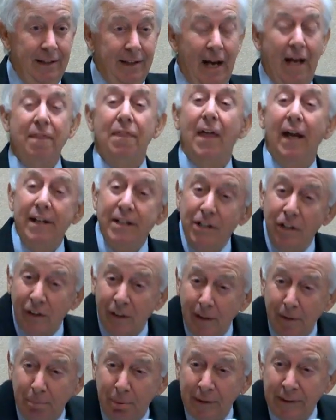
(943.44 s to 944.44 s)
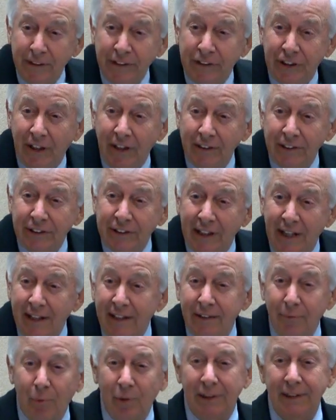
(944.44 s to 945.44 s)
And then you're going to put the charges on
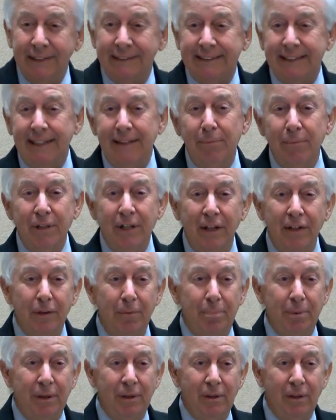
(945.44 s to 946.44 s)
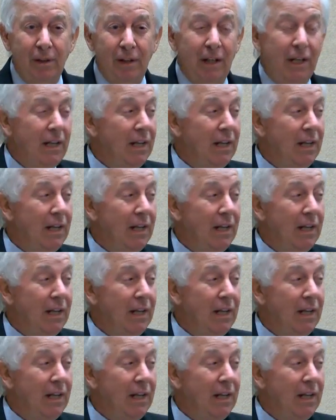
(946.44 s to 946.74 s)
and we're going to send them another bill?